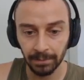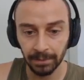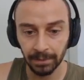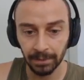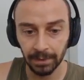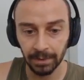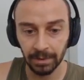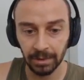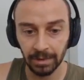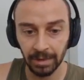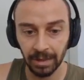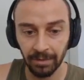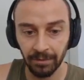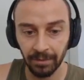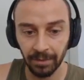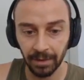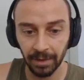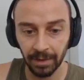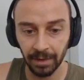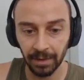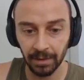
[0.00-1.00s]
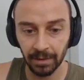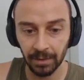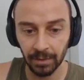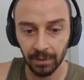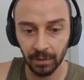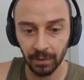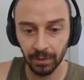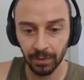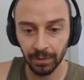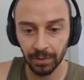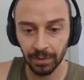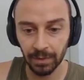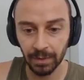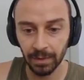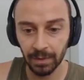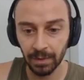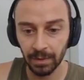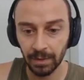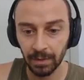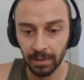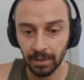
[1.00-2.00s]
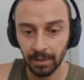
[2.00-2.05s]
This is definitely a source